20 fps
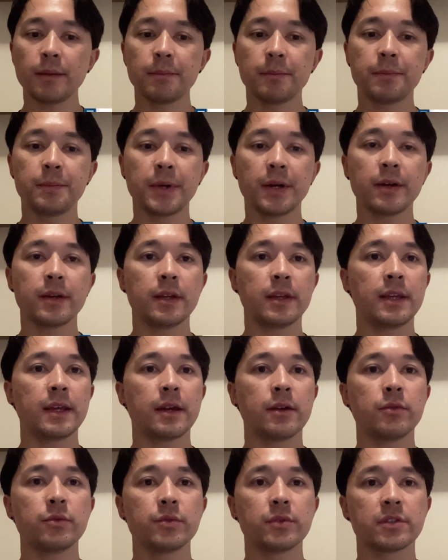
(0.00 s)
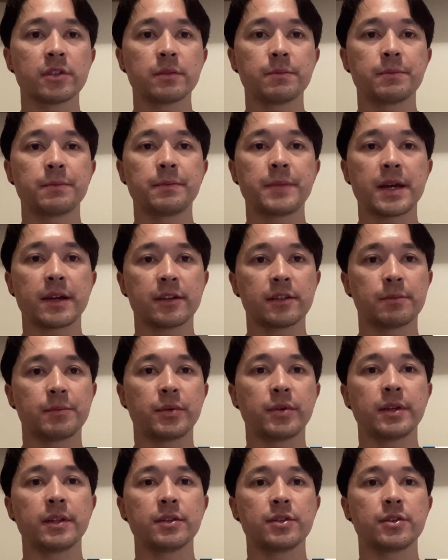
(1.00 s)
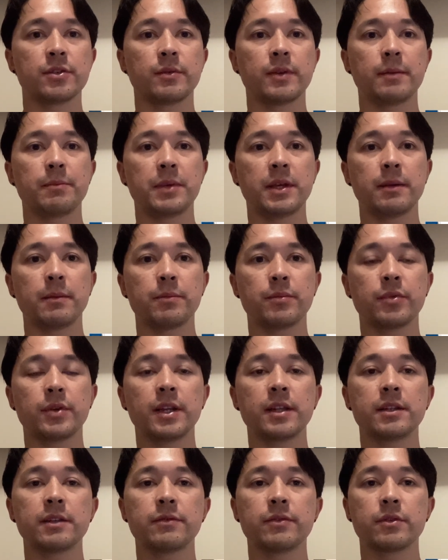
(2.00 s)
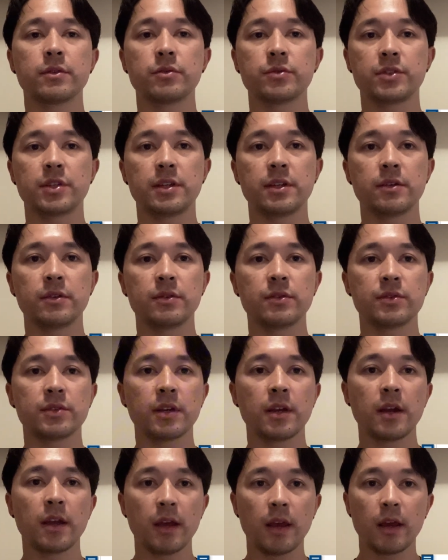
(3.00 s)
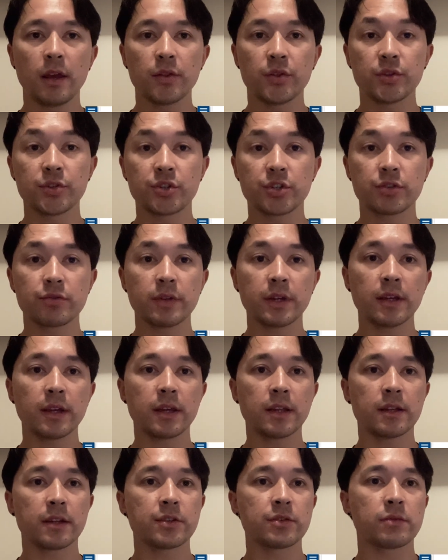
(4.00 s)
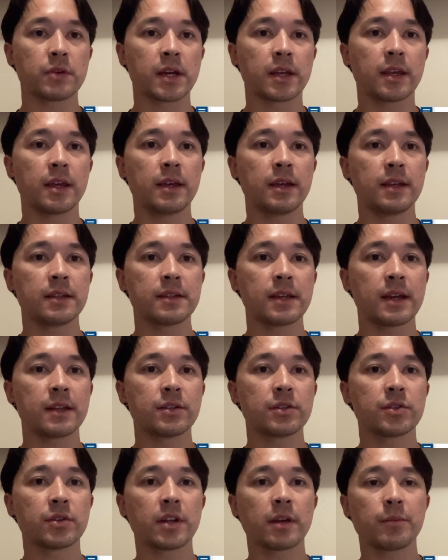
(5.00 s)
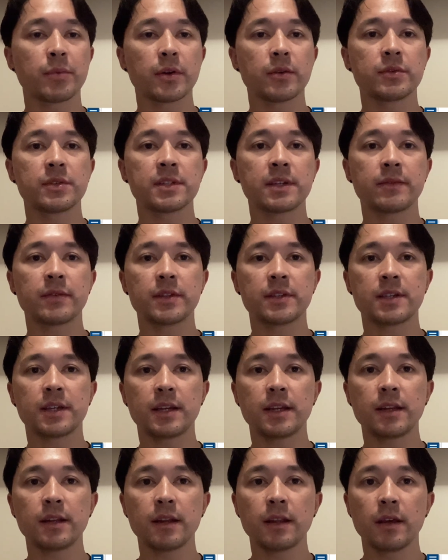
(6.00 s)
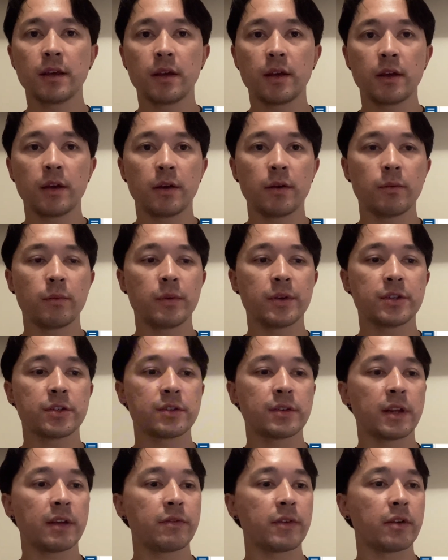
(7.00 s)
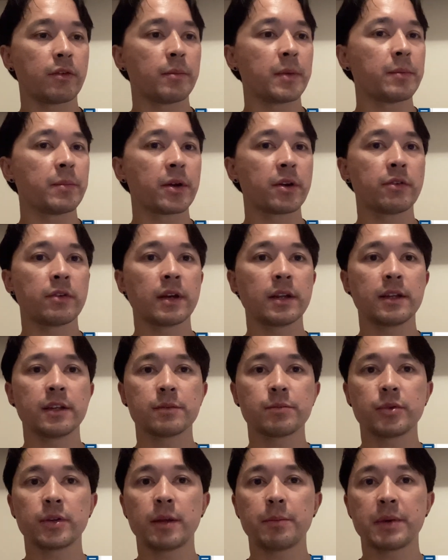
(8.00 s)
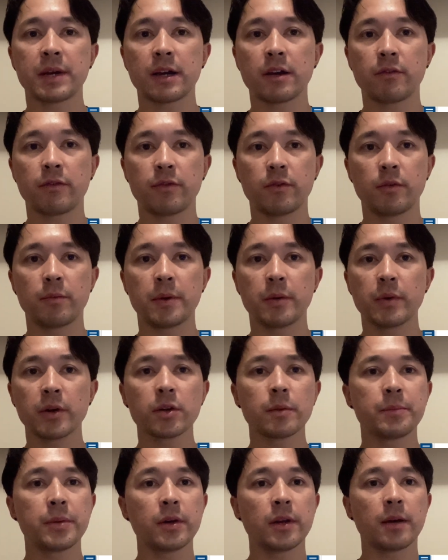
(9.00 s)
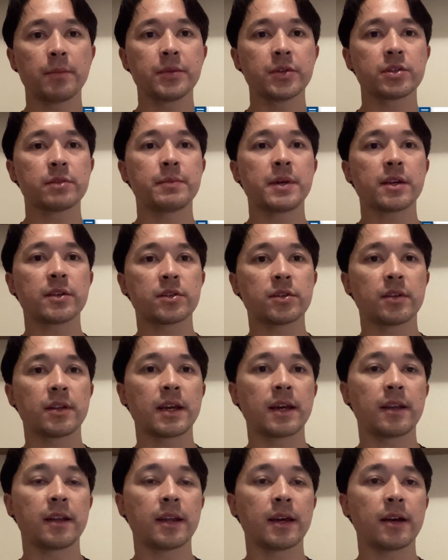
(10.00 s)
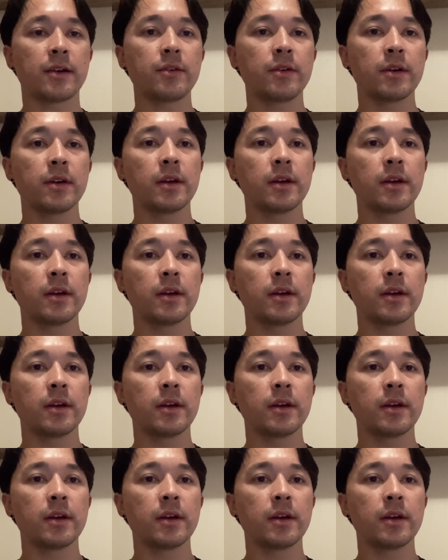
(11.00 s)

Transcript: But yeah, all the specs point to it being pretty difficult to use. The string in this racket is Head Pro 17, which, if I remember correctly, is pretty powerful, but we're going to pull up the specs on that now.